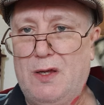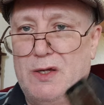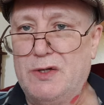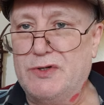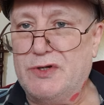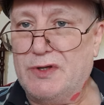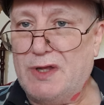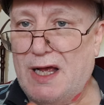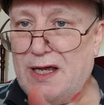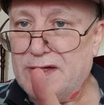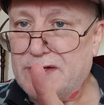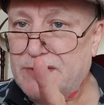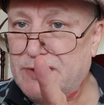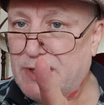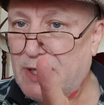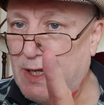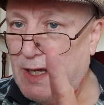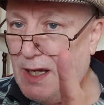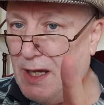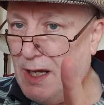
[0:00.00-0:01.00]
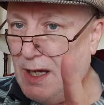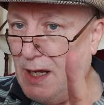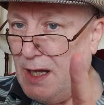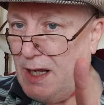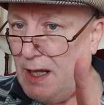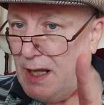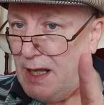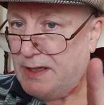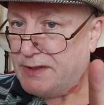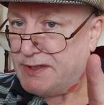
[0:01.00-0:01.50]
So that's,
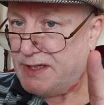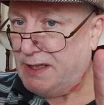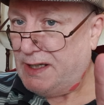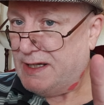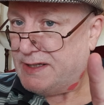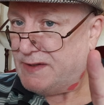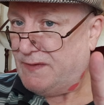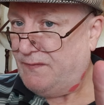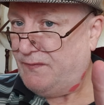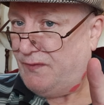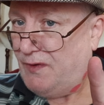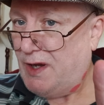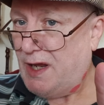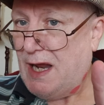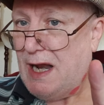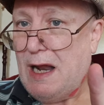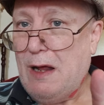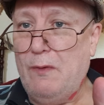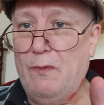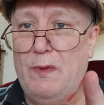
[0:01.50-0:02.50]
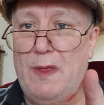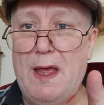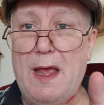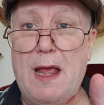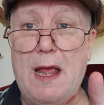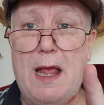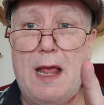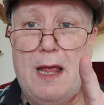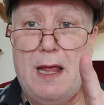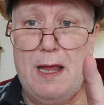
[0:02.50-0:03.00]
that's a lesson for you out
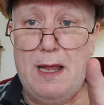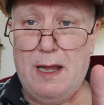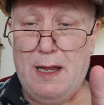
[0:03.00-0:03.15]
there.